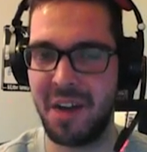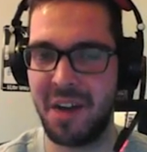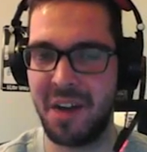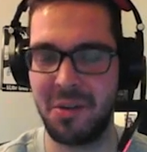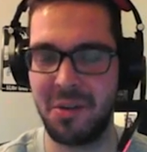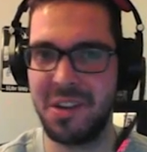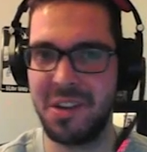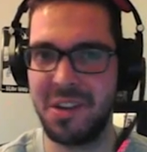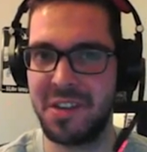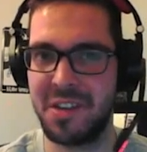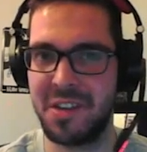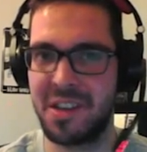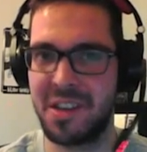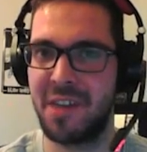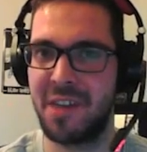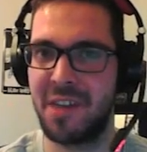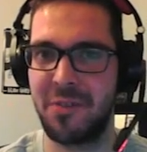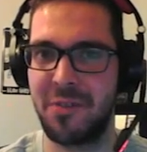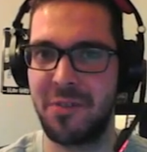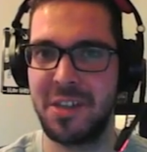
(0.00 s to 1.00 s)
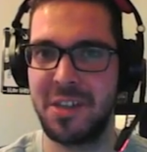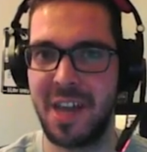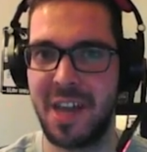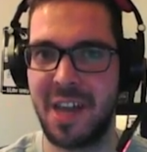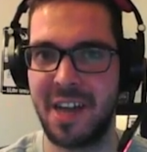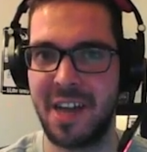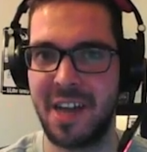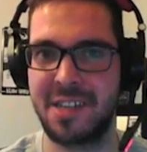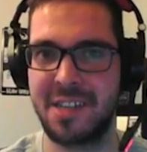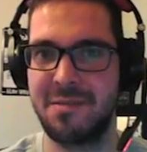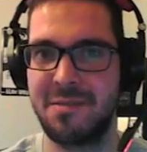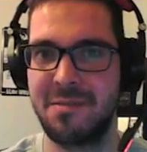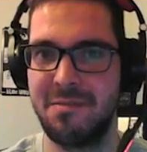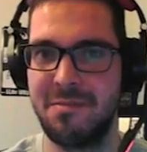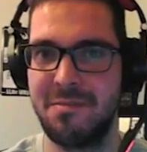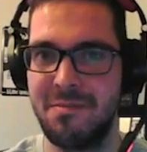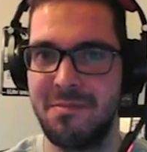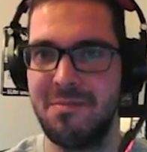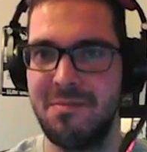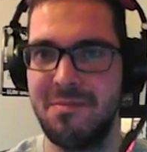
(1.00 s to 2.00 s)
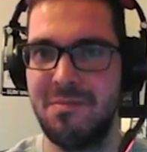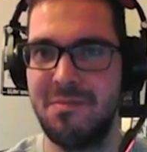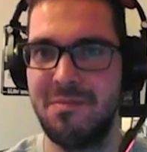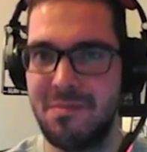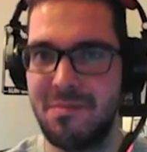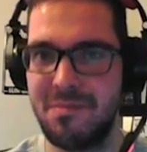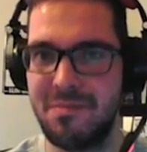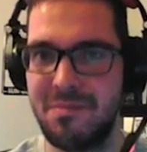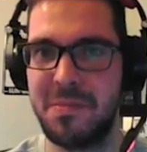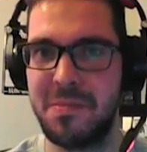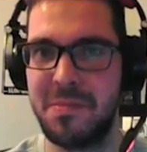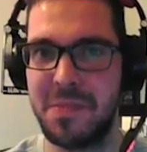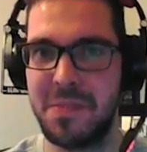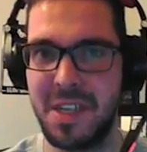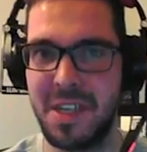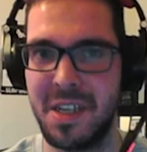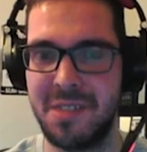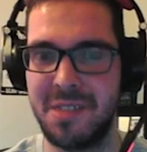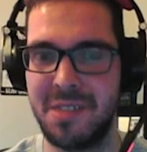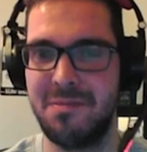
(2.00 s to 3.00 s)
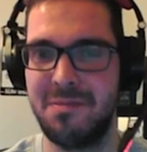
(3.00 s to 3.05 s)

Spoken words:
really think that Freeze Hacks did